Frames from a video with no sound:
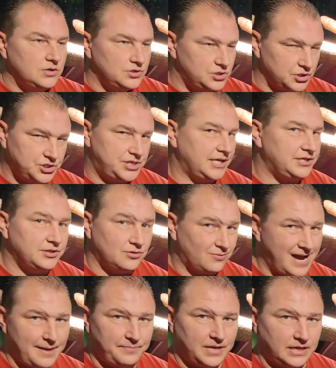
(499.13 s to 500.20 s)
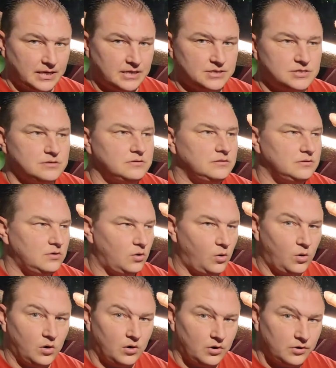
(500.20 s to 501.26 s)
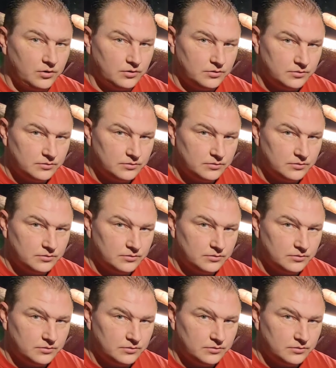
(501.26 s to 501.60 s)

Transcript: So stick to the rat pinkies, or